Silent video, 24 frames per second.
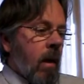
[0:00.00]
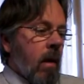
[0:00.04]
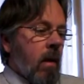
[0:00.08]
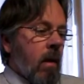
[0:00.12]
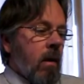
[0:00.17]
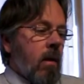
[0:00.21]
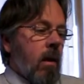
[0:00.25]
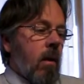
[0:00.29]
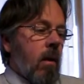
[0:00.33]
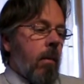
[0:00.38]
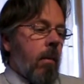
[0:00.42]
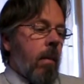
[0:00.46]

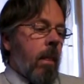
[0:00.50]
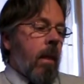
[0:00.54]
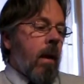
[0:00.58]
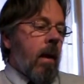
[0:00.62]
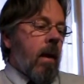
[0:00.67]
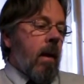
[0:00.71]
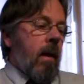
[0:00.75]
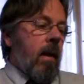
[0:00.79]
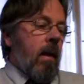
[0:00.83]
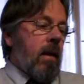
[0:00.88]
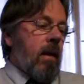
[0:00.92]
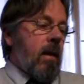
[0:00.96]
So,
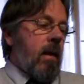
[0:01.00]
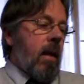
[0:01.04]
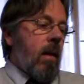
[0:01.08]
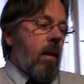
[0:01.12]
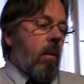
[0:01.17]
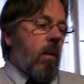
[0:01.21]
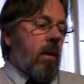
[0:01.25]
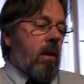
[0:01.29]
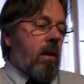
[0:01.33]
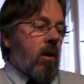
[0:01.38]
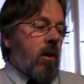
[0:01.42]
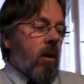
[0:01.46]
let's say
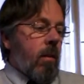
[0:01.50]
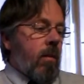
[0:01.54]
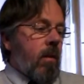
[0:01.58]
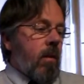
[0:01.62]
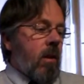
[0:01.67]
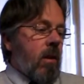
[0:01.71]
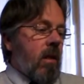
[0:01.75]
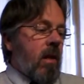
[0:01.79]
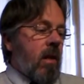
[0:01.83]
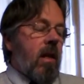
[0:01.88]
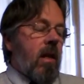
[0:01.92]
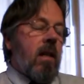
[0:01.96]
what
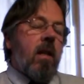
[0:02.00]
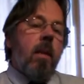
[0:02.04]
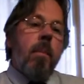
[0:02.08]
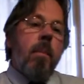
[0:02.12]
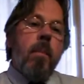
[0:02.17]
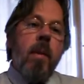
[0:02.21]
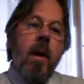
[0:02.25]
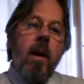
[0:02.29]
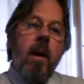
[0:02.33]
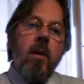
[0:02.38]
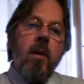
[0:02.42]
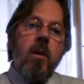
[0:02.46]
scripture says
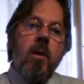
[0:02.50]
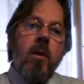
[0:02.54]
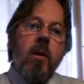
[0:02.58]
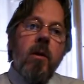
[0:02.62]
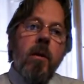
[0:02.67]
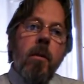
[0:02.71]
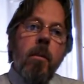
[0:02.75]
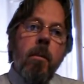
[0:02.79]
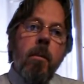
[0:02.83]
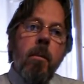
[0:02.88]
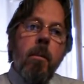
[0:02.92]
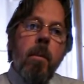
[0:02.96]
about
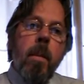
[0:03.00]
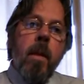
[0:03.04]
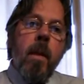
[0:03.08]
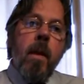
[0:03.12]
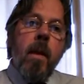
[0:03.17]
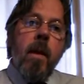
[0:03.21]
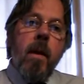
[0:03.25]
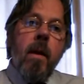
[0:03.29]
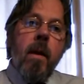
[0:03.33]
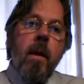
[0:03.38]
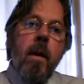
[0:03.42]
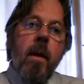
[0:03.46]

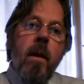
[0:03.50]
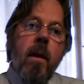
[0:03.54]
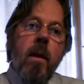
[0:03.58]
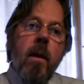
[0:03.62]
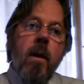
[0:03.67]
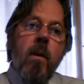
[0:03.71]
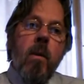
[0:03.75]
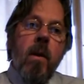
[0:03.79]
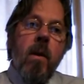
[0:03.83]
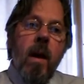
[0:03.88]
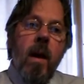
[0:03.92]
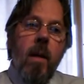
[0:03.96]

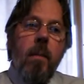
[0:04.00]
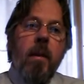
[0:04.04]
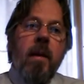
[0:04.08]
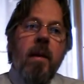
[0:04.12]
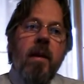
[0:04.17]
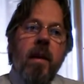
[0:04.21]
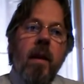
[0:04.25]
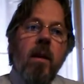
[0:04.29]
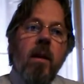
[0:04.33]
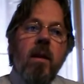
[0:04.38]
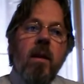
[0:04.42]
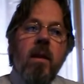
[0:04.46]
what Abba
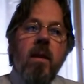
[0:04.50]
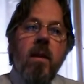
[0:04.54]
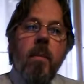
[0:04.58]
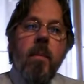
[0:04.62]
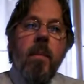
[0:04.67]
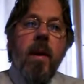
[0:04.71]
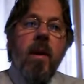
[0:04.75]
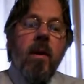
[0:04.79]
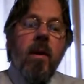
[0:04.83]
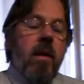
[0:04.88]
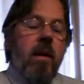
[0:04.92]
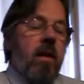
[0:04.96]
tells us
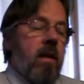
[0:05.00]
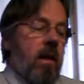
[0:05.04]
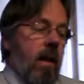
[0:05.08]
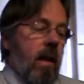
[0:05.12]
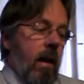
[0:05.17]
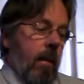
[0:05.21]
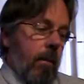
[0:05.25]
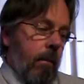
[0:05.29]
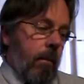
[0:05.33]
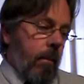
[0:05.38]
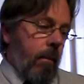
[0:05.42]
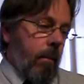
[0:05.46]
about his
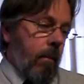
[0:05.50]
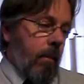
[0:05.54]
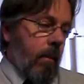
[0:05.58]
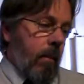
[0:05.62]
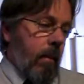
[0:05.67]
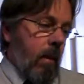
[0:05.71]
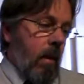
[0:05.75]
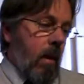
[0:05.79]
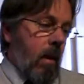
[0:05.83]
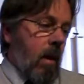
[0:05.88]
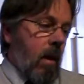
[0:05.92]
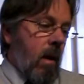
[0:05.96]
name.
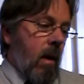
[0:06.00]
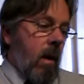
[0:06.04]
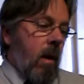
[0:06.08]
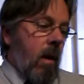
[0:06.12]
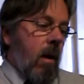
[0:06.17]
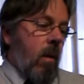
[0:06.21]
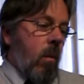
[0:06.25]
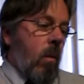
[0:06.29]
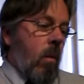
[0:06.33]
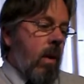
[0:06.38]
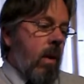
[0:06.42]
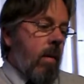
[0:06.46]

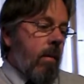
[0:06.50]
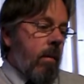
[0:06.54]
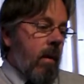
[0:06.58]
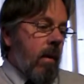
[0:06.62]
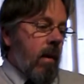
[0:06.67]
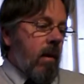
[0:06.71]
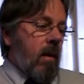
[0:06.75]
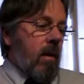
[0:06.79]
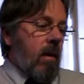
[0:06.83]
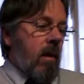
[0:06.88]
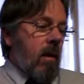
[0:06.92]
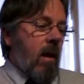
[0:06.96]
We
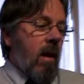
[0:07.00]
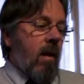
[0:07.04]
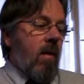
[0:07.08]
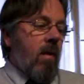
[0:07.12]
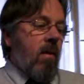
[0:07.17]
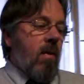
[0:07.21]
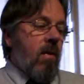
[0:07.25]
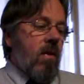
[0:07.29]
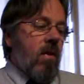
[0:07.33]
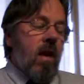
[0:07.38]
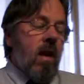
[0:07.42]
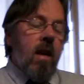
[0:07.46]
must
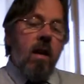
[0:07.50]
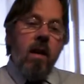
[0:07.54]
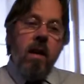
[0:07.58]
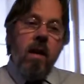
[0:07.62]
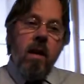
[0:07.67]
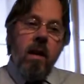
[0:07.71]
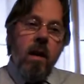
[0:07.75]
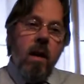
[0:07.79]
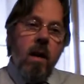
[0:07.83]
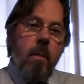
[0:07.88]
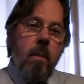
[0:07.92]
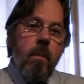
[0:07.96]

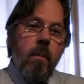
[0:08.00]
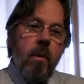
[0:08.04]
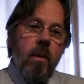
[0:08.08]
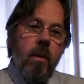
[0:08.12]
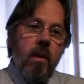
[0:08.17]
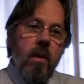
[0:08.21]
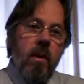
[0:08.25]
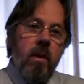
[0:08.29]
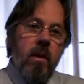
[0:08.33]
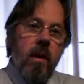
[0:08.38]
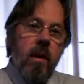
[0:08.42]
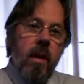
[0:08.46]
think upon
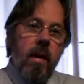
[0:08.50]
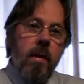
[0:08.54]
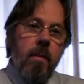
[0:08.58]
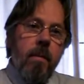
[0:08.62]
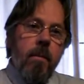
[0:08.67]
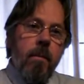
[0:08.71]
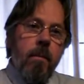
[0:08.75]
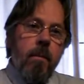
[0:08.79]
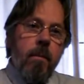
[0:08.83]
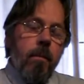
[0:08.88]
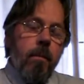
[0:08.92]
his name.